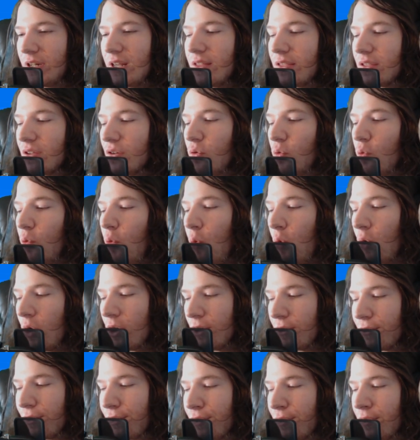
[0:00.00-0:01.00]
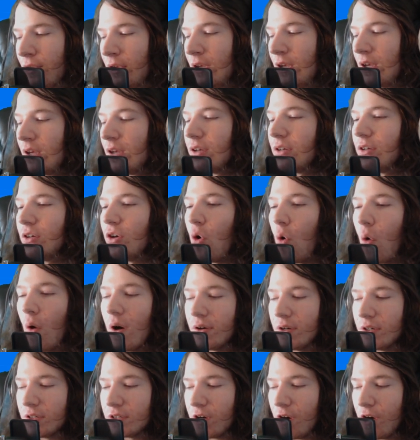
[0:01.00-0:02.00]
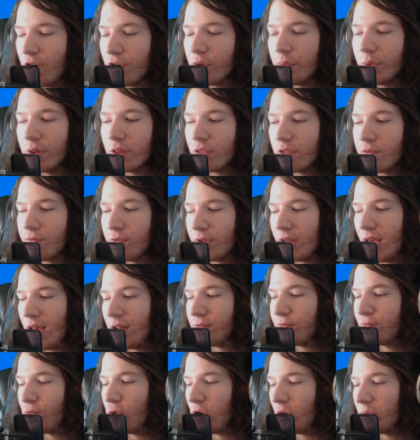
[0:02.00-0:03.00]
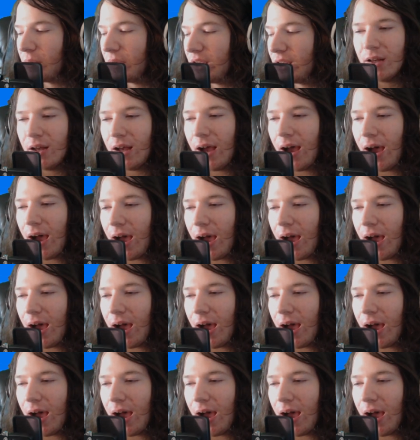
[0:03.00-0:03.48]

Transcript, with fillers: Is it worth going to tournaments for that for me?